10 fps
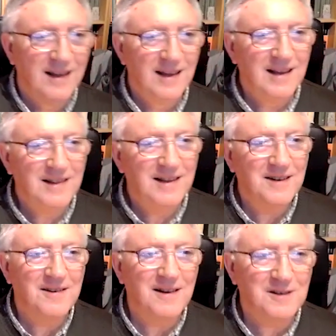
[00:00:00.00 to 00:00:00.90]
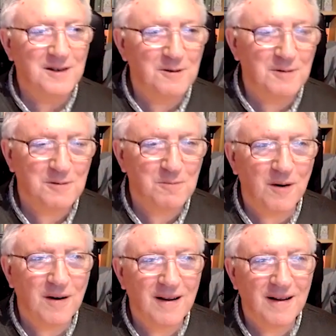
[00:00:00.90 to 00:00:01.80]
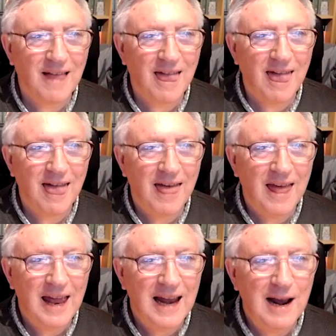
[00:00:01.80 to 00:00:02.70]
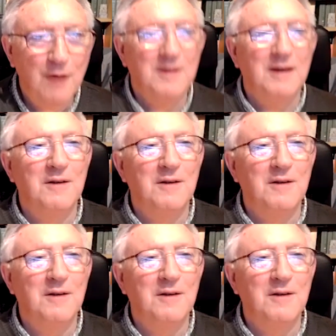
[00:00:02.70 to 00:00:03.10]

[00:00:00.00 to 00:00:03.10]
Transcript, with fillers: in the introduction to his book. Now,